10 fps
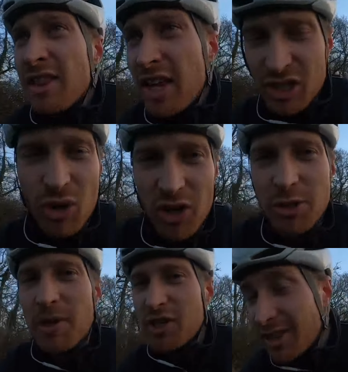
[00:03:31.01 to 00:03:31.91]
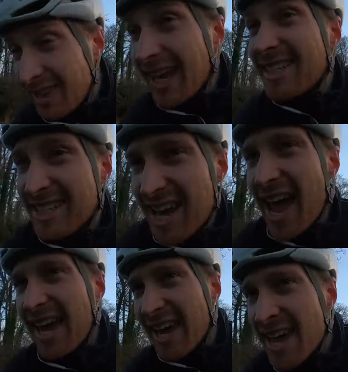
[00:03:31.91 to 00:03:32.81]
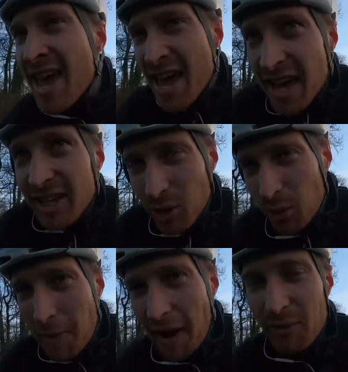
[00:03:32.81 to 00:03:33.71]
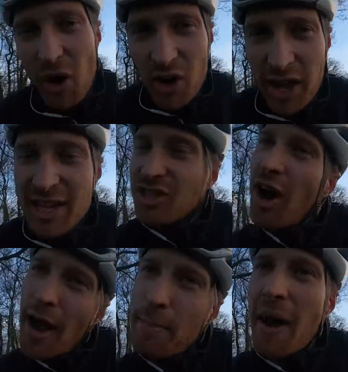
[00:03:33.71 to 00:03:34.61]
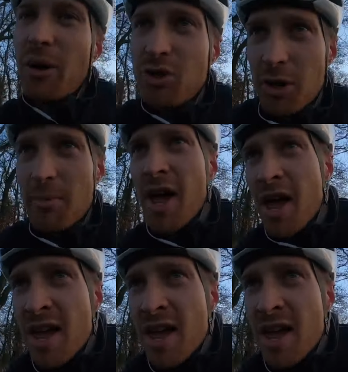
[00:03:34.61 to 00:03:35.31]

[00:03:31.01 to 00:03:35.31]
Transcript: this Christmas I did say it's all about the rocket as I had Belgium